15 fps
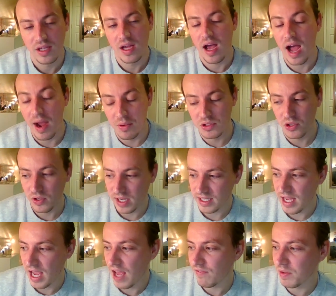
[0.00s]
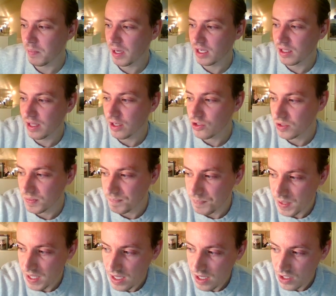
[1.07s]
I was okay to have it in my collection.
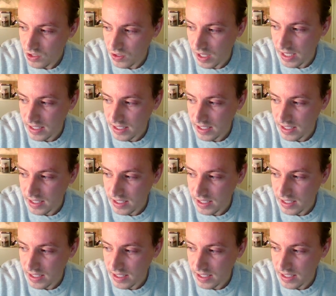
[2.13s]
So that's